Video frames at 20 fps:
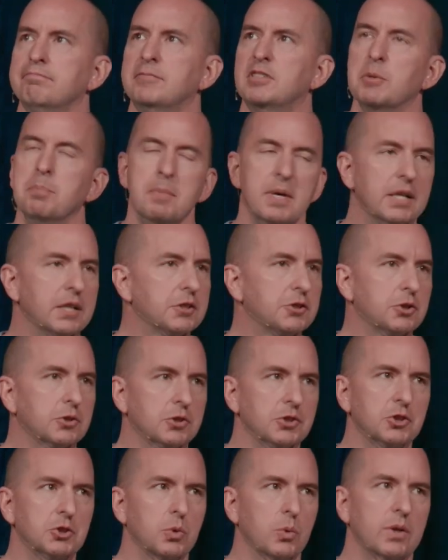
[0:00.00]
diminish or
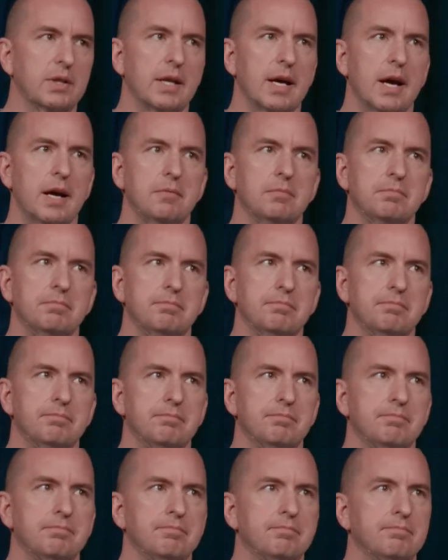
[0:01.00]
destroy that.
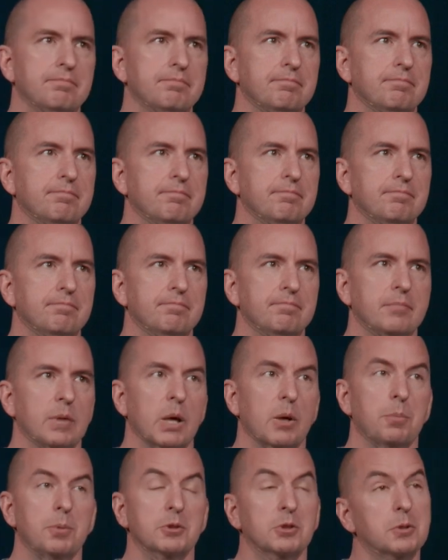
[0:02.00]

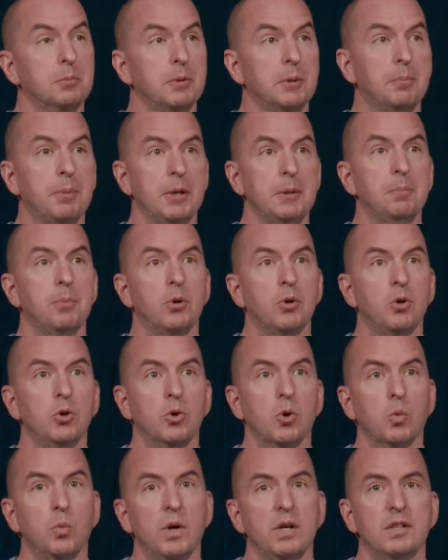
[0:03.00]
Help us to be people who
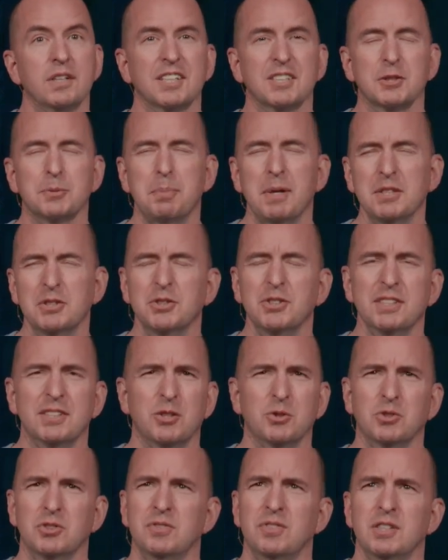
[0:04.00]
are willing, especially
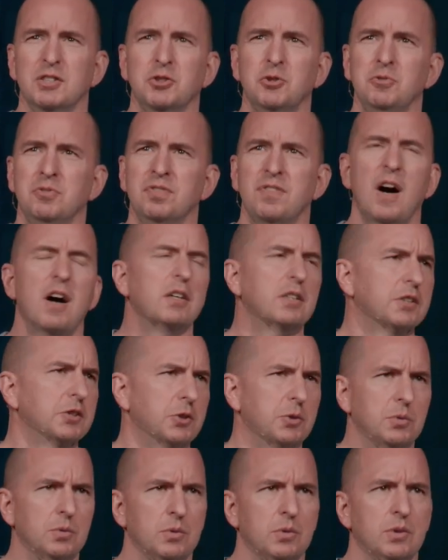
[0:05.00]
those of us who follow you.